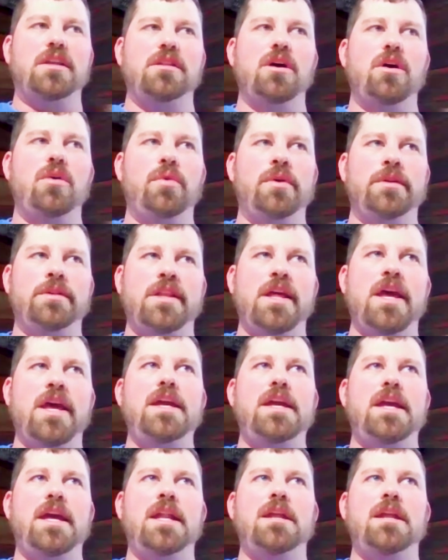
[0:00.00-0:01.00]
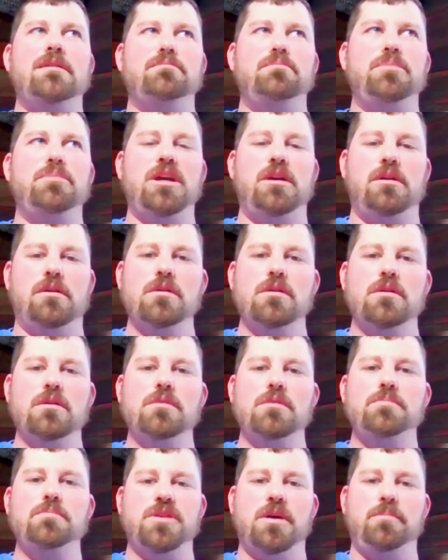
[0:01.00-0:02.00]
though when they get in big
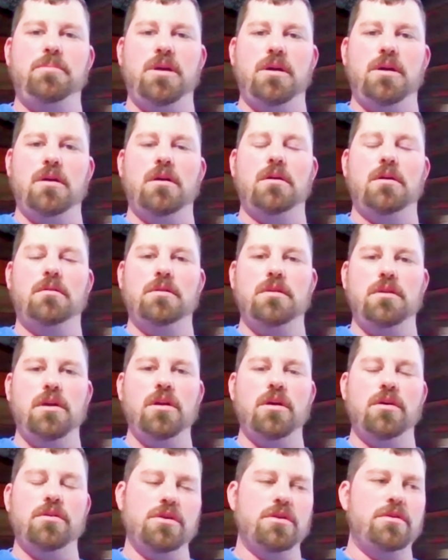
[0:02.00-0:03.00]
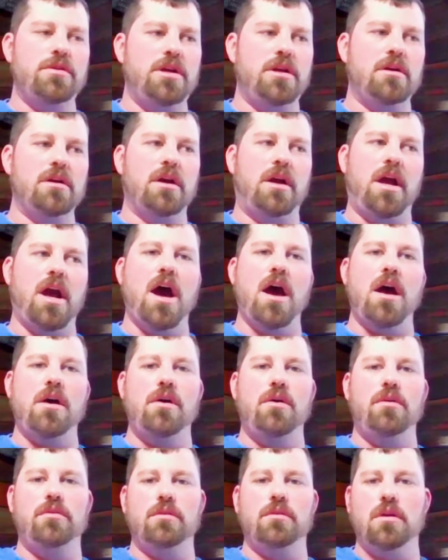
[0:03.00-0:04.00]
groups up here, you'll hear a
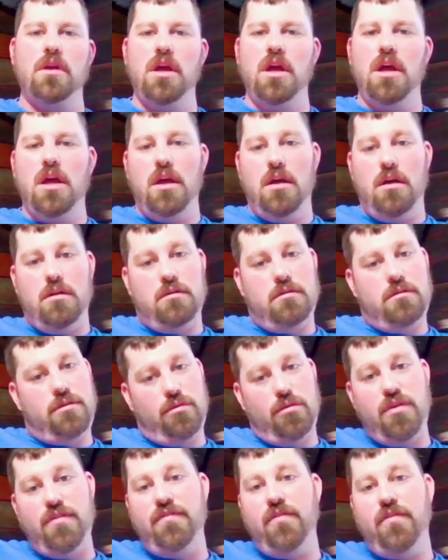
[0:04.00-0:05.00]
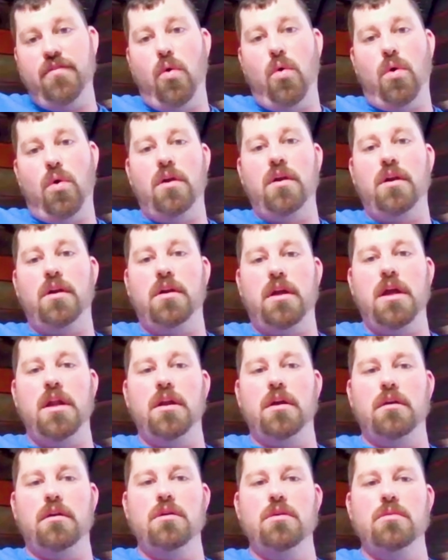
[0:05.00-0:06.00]
coyote three, four in a
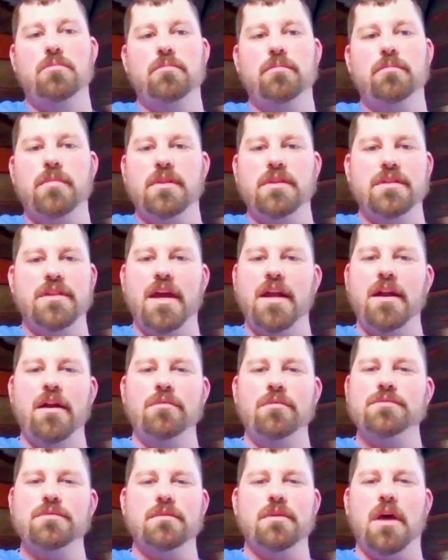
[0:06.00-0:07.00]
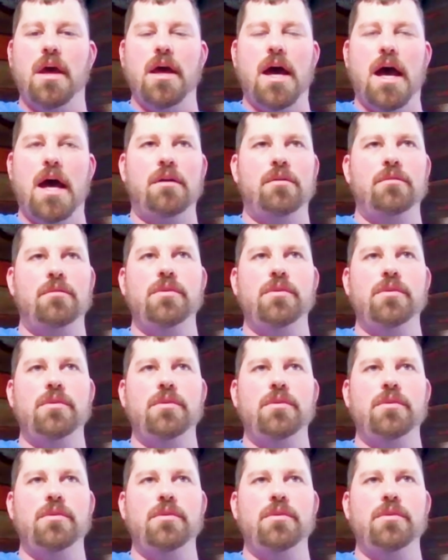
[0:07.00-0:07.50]
group. They don't. I don't